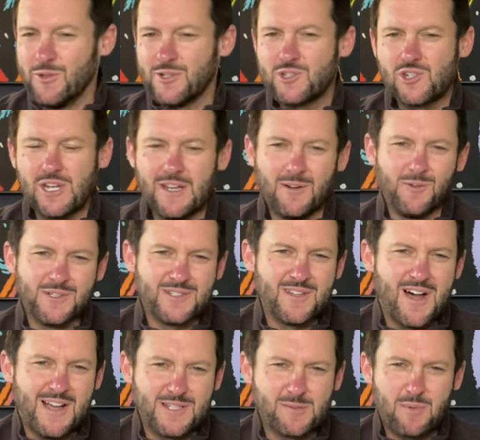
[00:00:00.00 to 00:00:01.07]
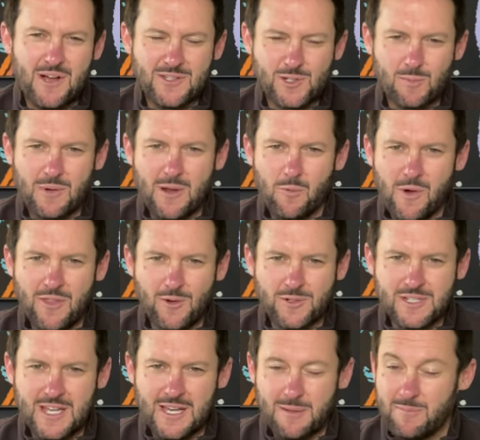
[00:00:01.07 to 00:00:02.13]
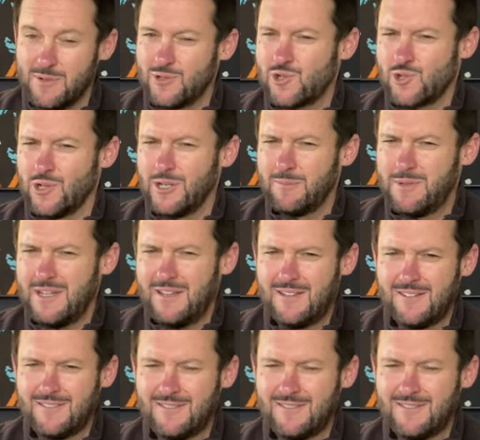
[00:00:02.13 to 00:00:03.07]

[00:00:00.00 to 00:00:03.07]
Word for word: this channel is not sponsored by WeatherTech, but should it be?